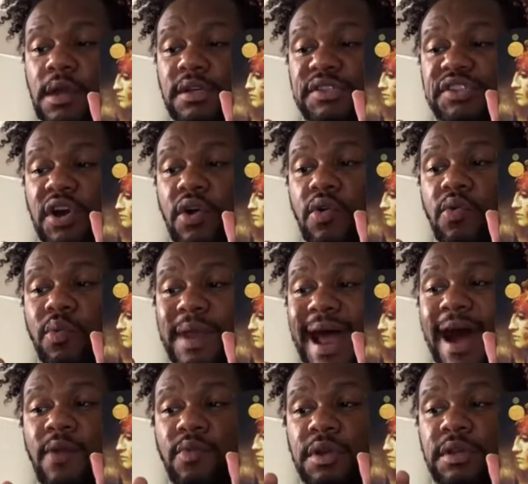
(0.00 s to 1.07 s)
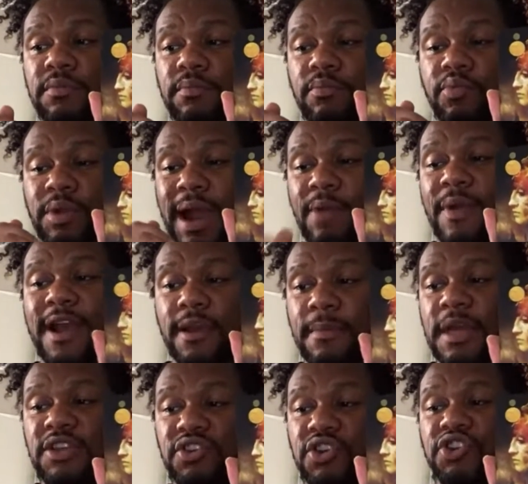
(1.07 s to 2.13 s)
So what I
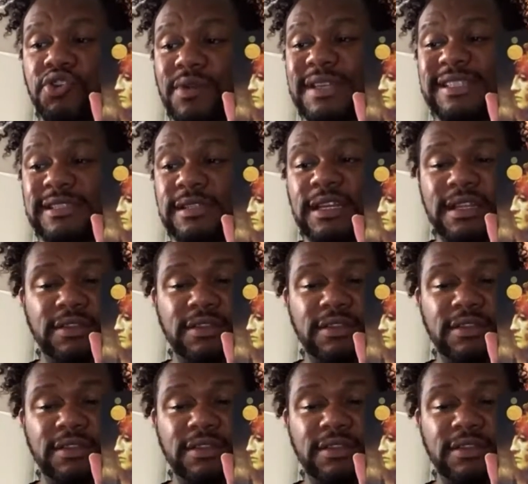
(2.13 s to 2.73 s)
recommend you to do is